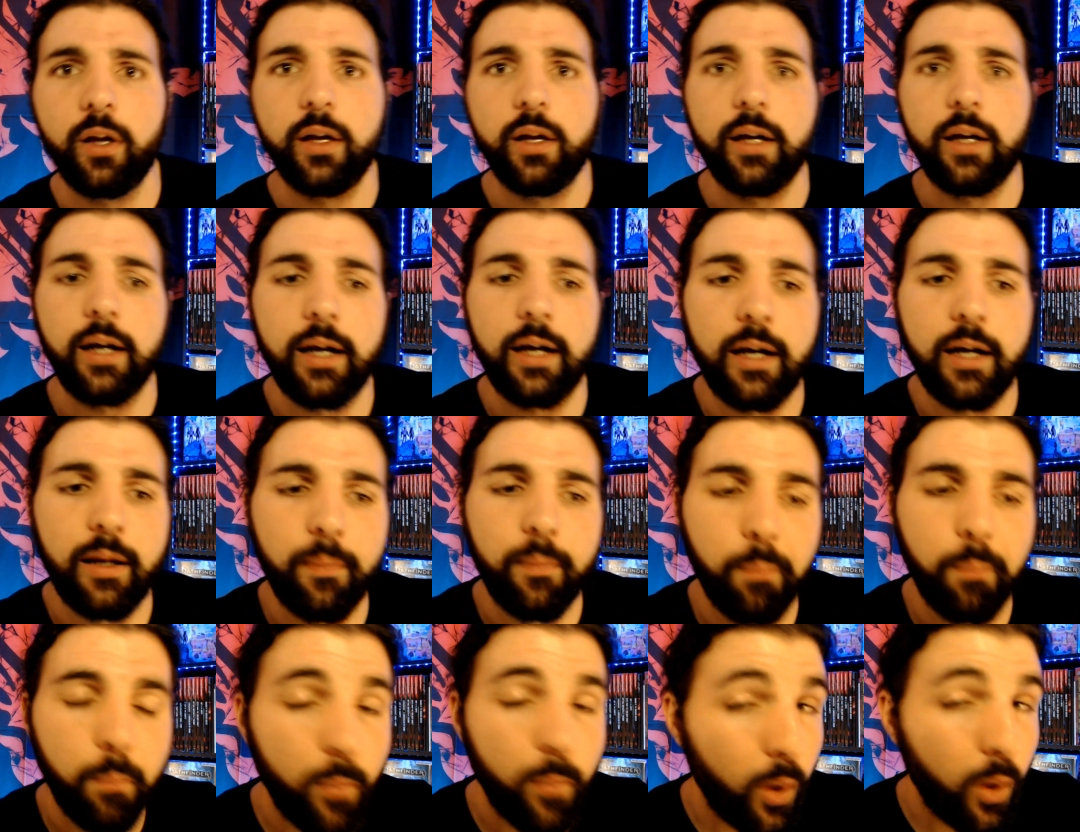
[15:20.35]
In
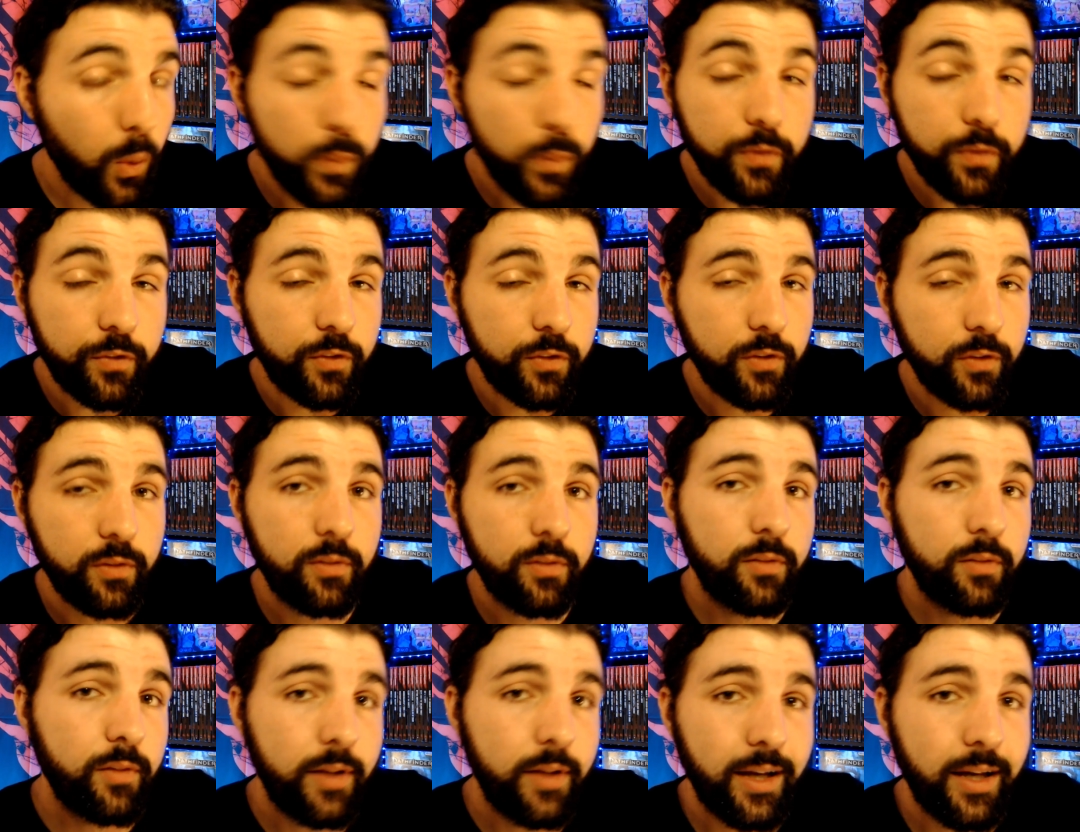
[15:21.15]

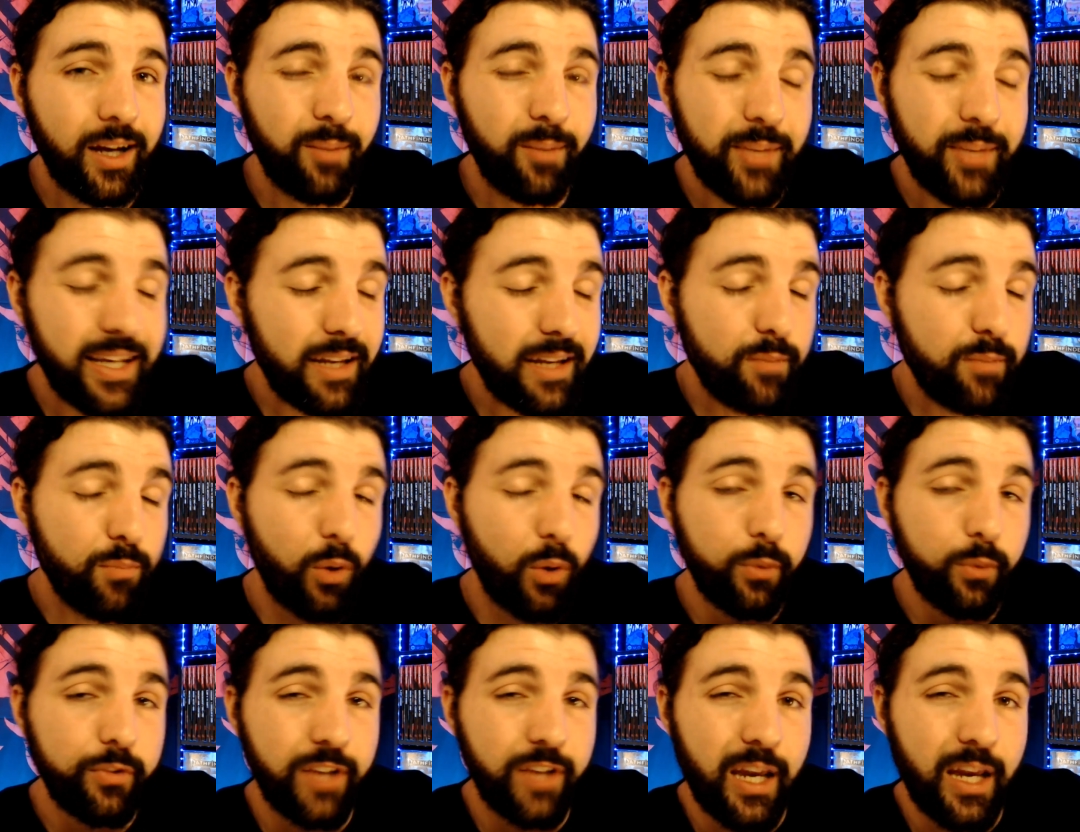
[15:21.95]

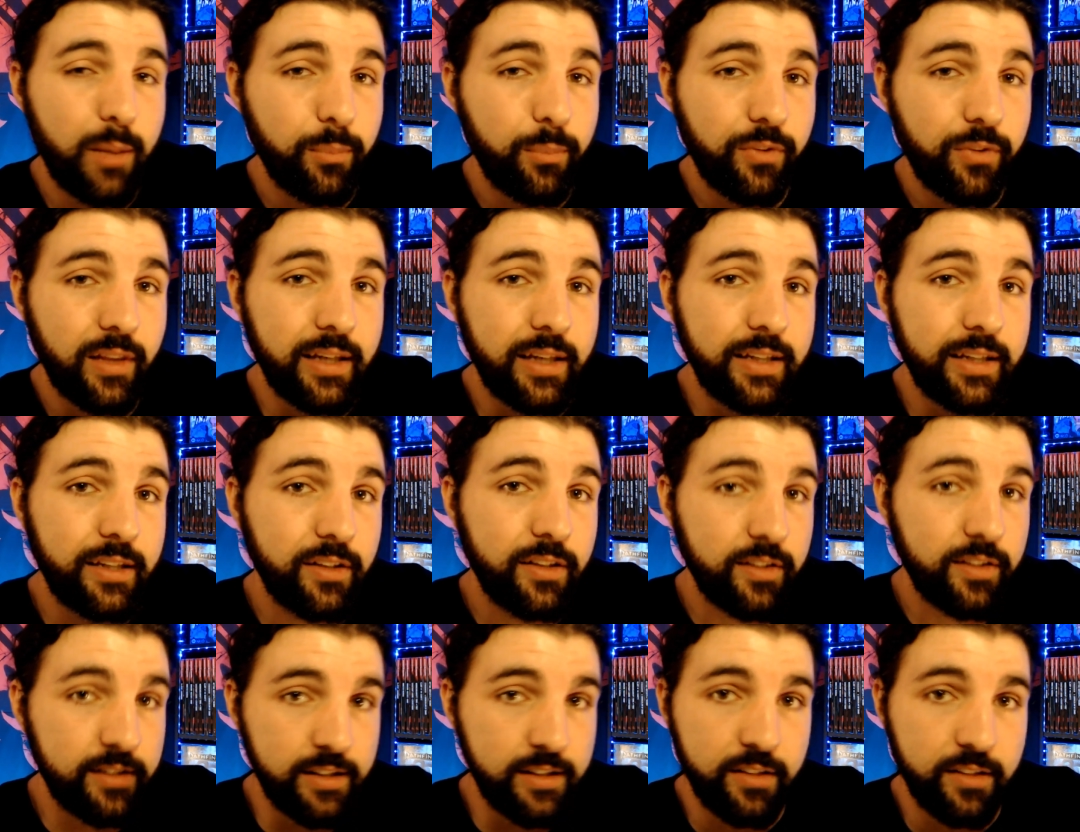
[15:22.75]
most games like
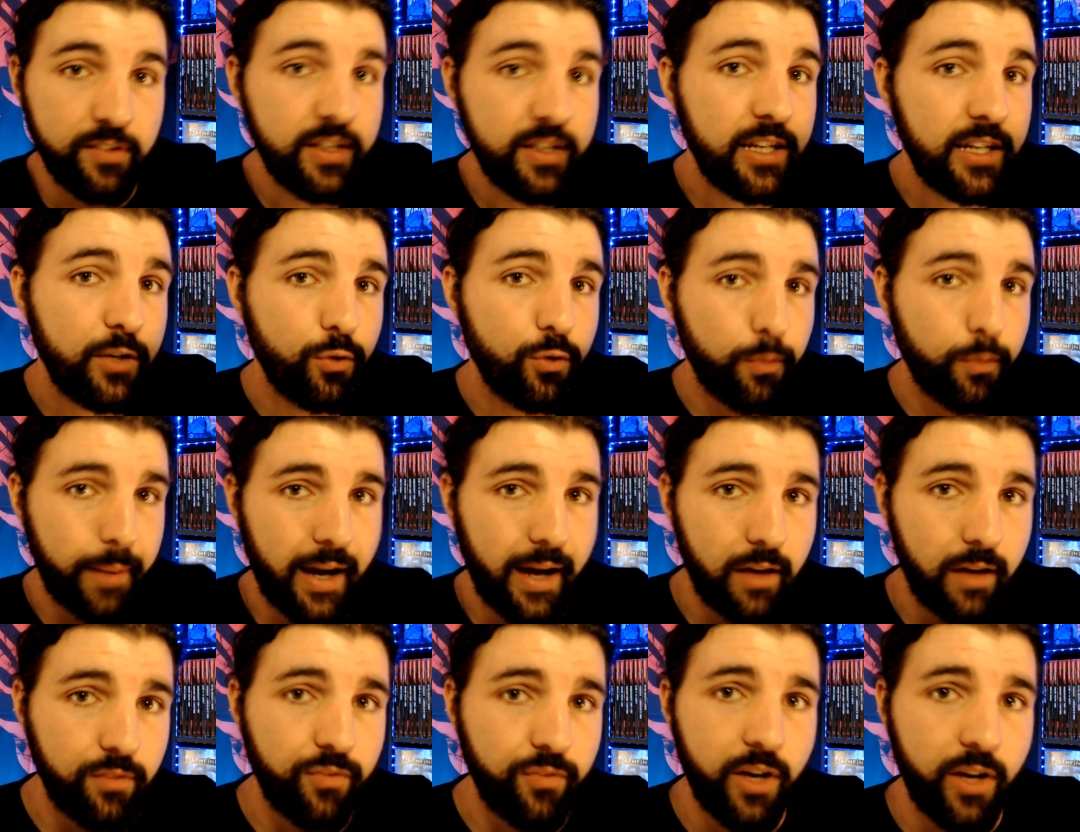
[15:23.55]
D&D or
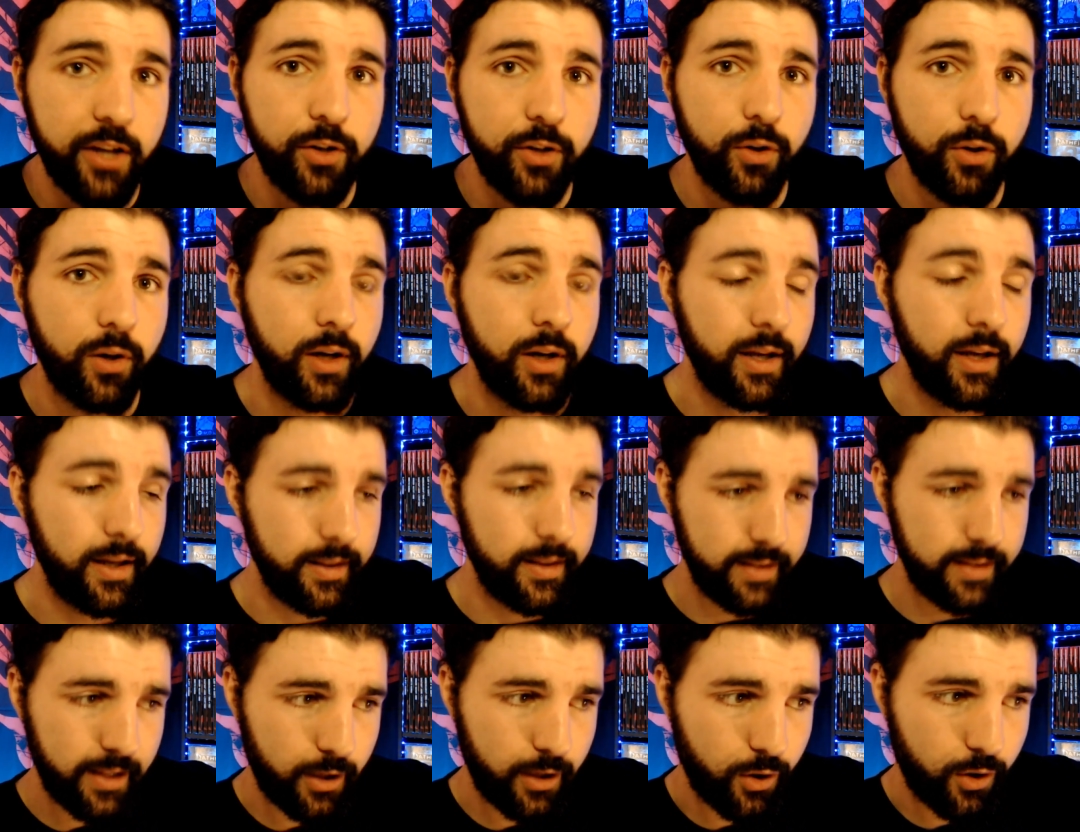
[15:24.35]
Pathfinder
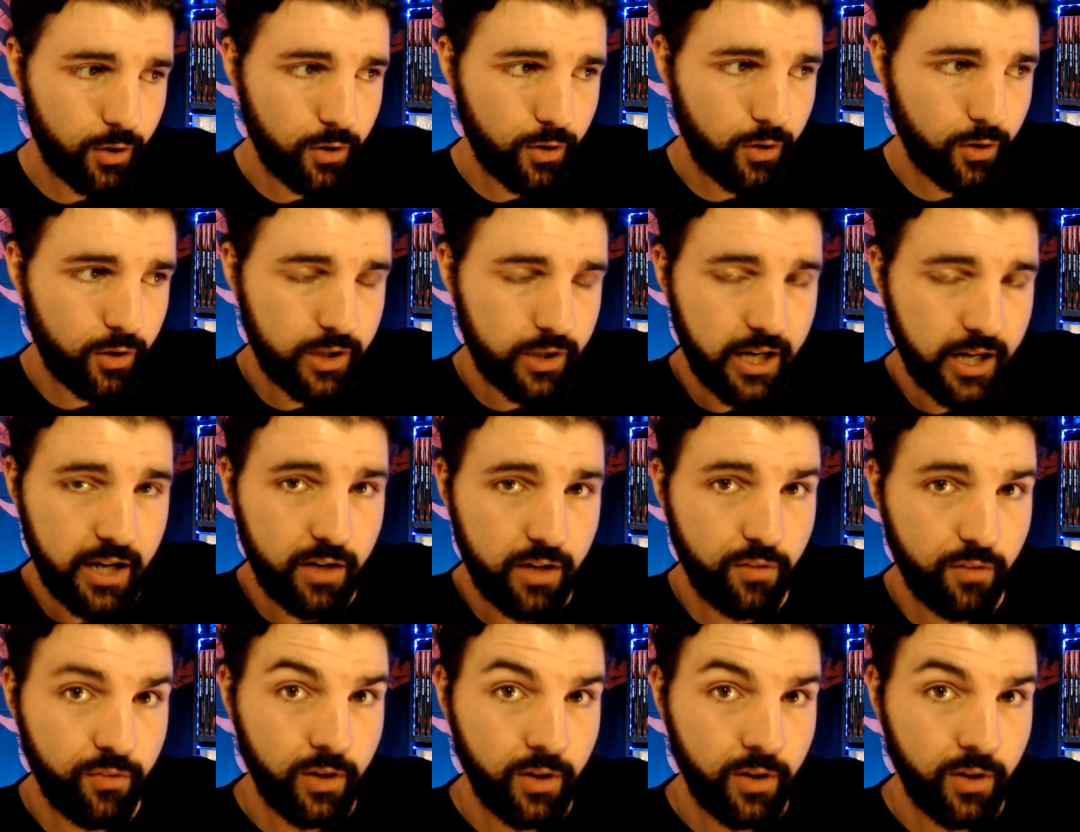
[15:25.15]
that are kind of